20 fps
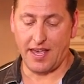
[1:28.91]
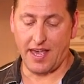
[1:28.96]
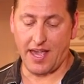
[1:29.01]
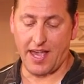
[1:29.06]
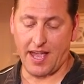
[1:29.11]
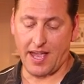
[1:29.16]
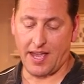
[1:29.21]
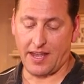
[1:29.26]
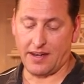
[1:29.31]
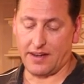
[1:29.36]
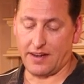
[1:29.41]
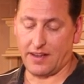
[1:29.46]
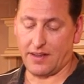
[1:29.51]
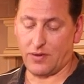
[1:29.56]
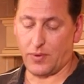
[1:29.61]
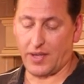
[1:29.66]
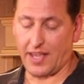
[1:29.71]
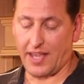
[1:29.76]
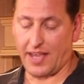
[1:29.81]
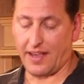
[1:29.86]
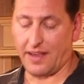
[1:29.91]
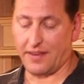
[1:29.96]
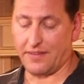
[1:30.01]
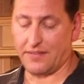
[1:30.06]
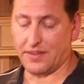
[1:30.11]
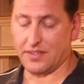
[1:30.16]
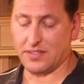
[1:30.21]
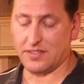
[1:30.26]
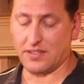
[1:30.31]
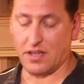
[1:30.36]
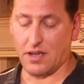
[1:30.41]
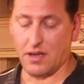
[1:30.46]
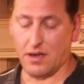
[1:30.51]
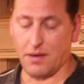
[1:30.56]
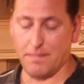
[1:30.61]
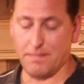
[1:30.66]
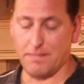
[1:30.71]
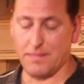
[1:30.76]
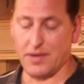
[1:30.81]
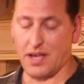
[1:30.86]
and we have
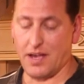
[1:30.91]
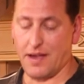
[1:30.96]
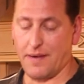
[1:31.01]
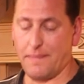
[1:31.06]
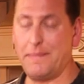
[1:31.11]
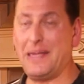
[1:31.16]
some uh,